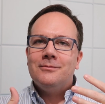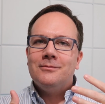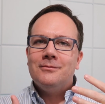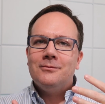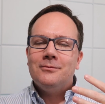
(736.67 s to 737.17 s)

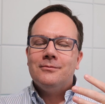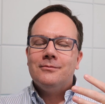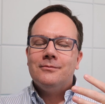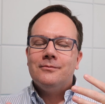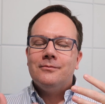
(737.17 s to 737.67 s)

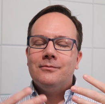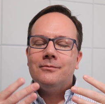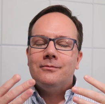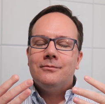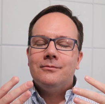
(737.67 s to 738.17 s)

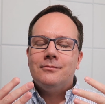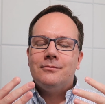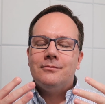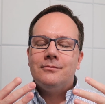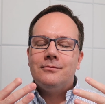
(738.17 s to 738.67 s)

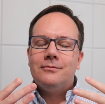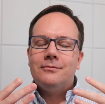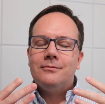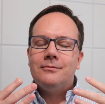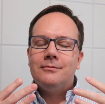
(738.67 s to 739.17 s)

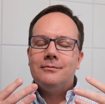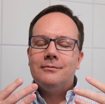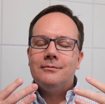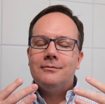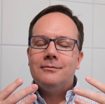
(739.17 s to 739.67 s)

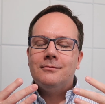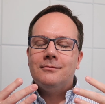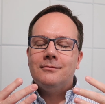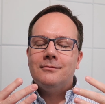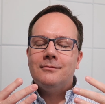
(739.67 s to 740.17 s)

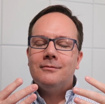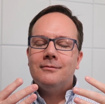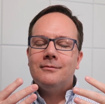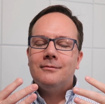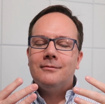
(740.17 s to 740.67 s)

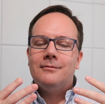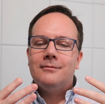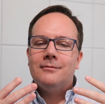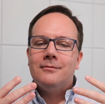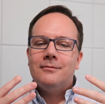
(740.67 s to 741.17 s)

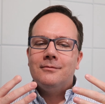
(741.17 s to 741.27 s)
[no speech]